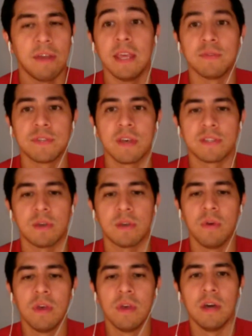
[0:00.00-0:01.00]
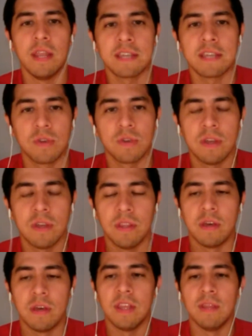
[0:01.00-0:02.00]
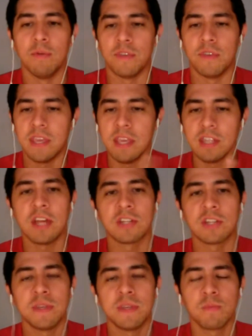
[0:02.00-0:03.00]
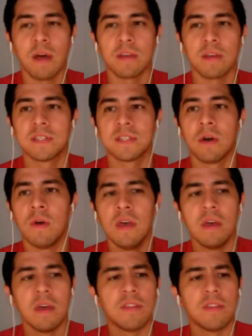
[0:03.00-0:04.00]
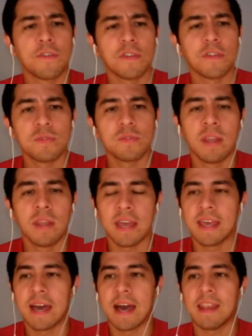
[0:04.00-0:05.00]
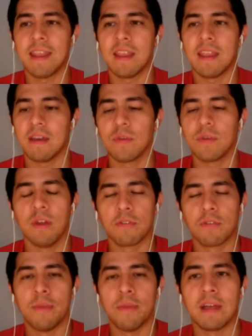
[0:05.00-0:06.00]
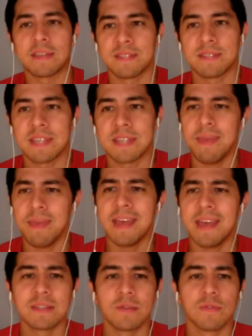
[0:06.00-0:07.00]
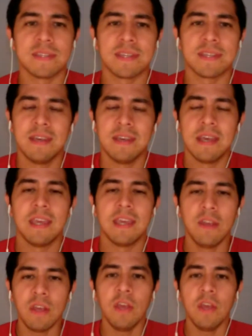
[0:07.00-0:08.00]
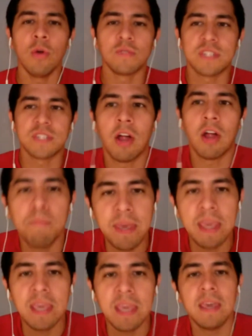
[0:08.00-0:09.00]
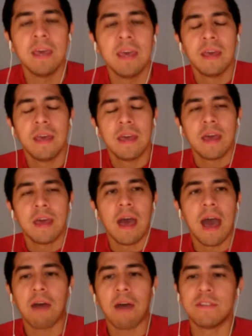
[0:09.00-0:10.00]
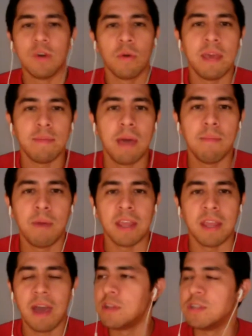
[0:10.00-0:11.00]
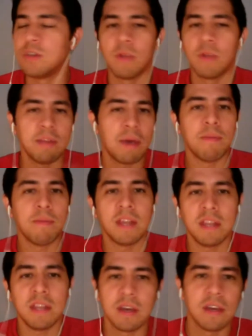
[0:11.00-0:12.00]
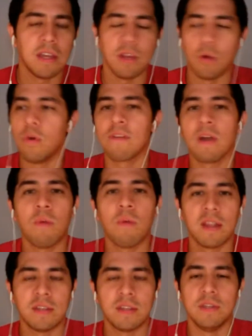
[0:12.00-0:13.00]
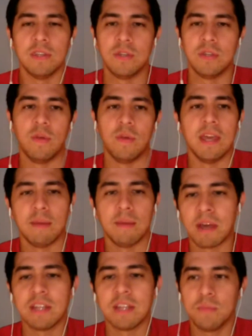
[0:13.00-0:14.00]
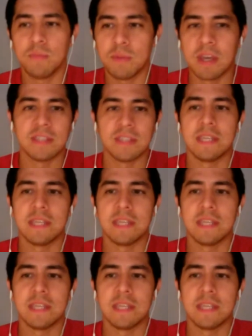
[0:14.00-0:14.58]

he was also an extra in the movie. He challenged me as well. So the first one I got, from Alex, I was like, man, screw this. You don't tell me how to donate my money. I'm going to donate my money to whoever I want to donate. I'm not going to do it because